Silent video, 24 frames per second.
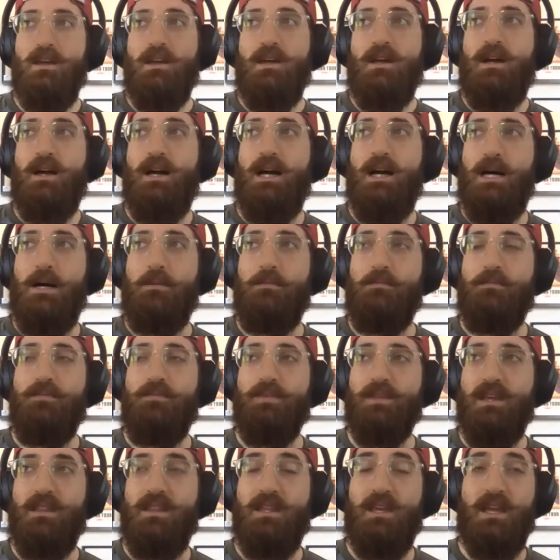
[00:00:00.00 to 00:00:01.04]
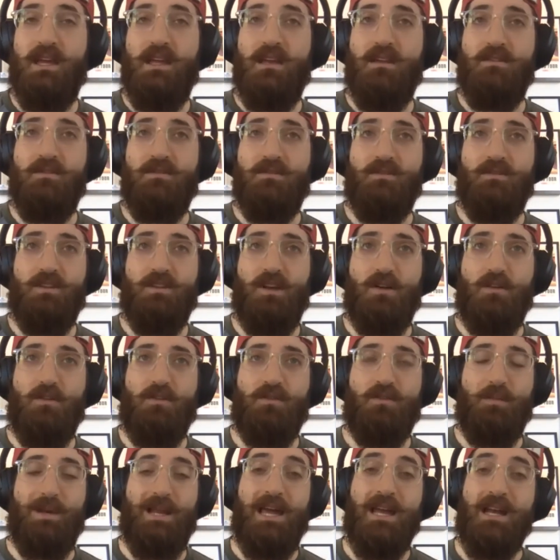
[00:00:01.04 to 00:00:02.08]
And then,
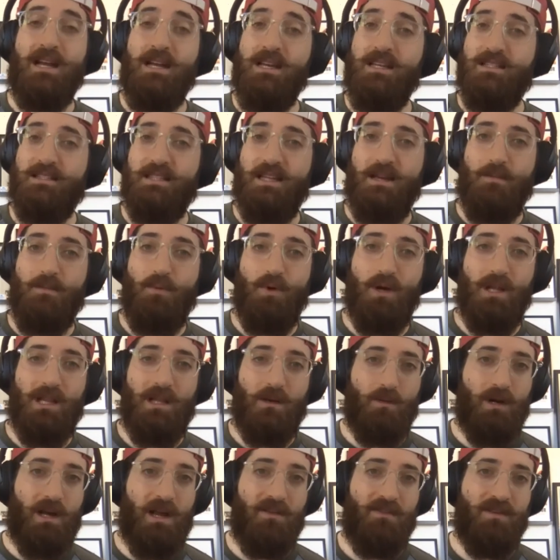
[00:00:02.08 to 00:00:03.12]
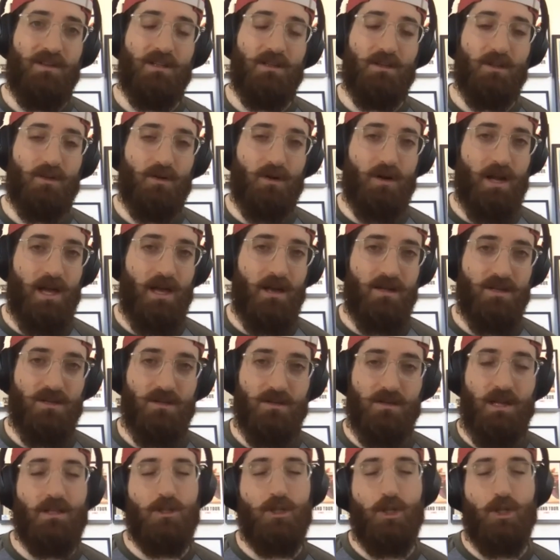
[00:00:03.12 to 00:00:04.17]
from an editing standpoint, like we're having to learn how to
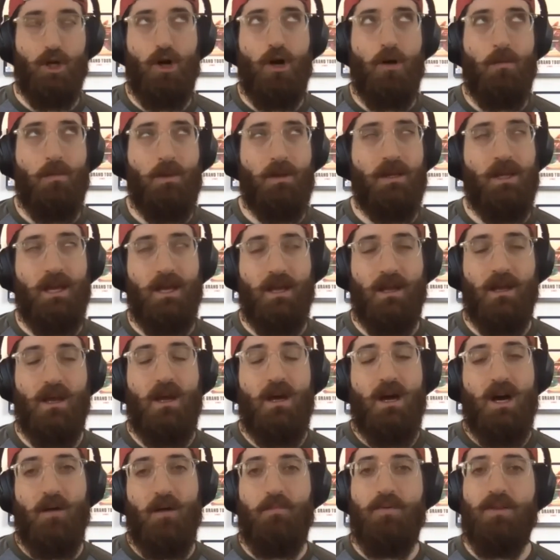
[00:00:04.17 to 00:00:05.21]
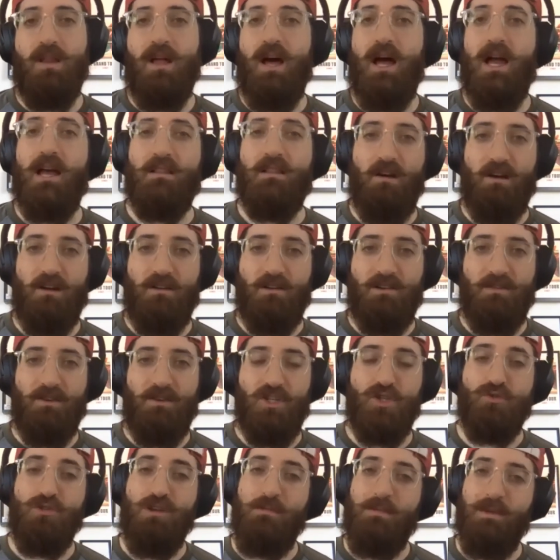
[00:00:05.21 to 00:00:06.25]
not learn, but like apply a lot of
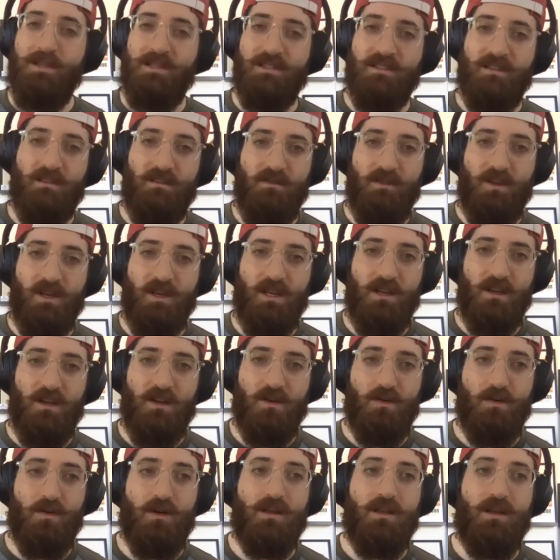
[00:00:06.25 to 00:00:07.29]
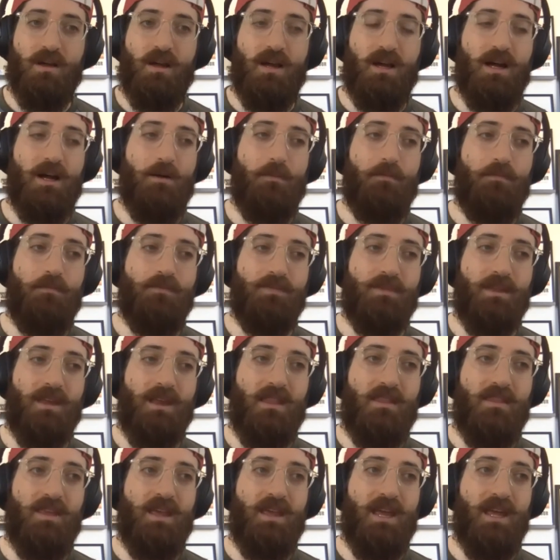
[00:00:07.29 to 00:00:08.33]
different treatments to the video,
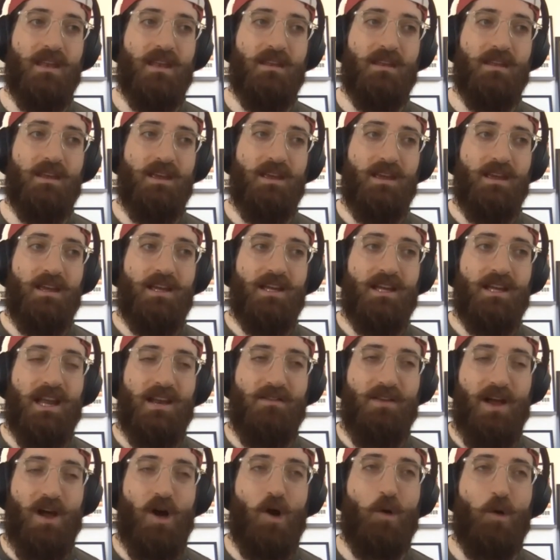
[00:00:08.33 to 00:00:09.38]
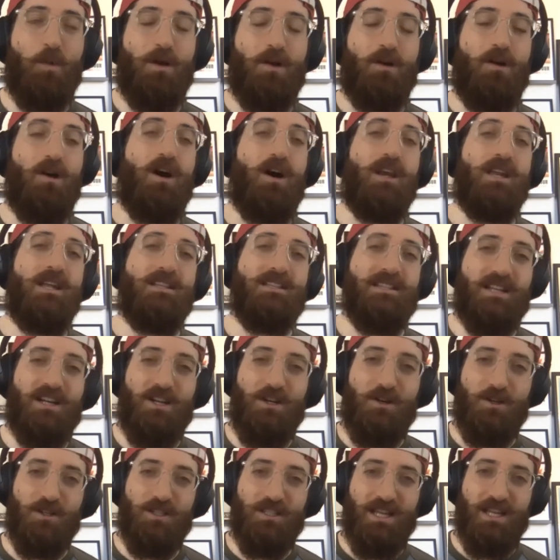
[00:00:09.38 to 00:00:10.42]
and then kind of helping our audience like
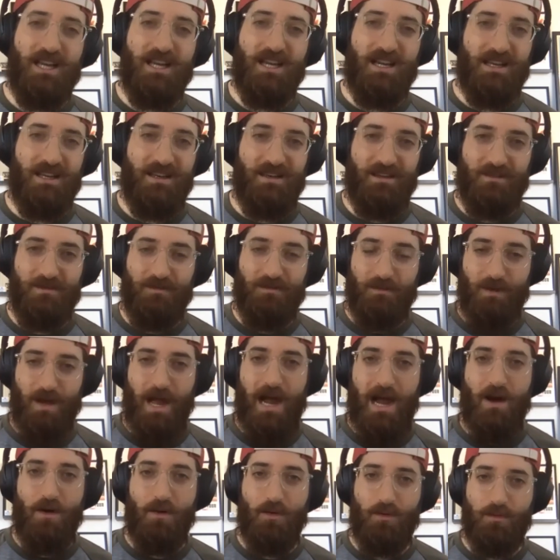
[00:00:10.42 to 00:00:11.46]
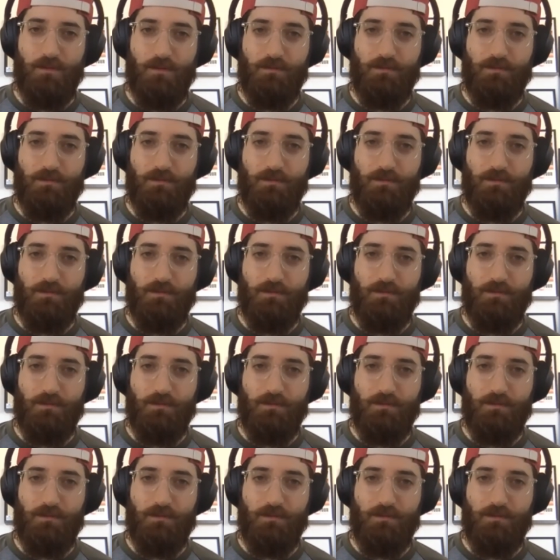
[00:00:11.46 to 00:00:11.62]
understand how,